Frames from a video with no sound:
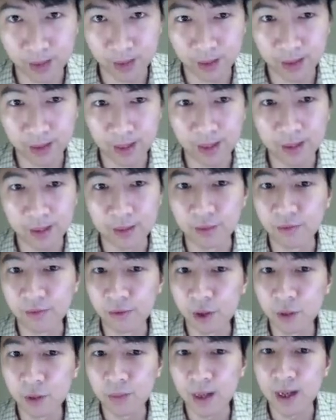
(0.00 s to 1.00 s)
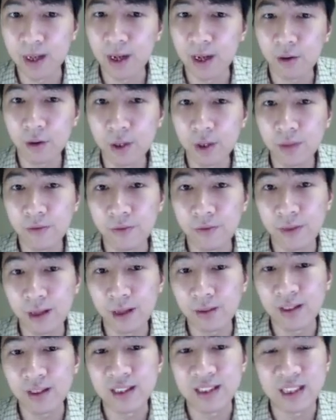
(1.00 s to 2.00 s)
Then followed by Herodian
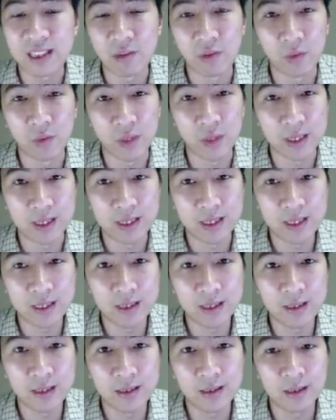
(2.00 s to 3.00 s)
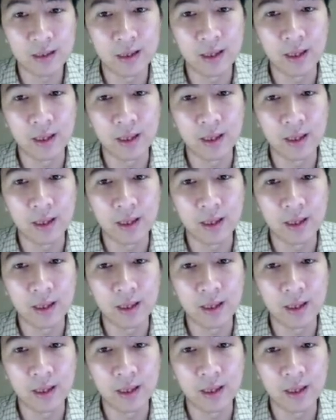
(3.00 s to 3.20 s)
fell in 71 CE